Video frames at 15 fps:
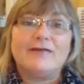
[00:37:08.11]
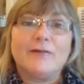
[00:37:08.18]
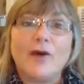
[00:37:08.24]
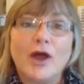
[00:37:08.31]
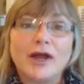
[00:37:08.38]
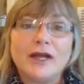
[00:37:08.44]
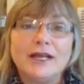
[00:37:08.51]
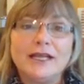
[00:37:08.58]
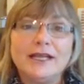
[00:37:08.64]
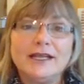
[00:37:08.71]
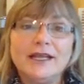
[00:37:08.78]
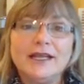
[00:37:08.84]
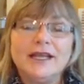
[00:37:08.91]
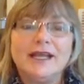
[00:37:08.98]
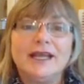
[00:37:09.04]
a
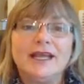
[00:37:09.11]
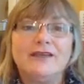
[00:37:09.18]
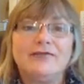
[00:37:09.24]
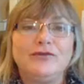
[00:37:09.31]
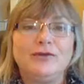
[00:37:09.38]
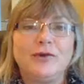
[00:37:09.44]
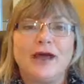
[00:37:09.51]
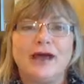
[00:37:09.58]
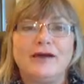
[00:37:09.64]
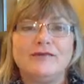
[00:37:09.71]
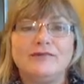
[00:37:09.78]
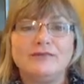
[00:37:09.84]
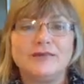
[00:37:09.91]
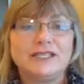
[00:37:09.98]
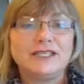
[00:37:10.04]
party, if you
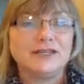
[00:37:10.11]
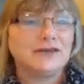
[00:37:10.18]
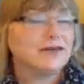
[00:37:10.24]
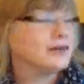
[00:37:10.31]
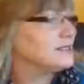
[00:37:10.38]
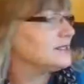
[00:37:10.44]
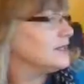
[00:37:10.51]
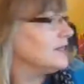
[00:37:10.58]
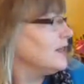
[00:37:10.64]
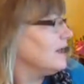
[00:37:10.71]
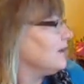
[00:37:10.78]
have materials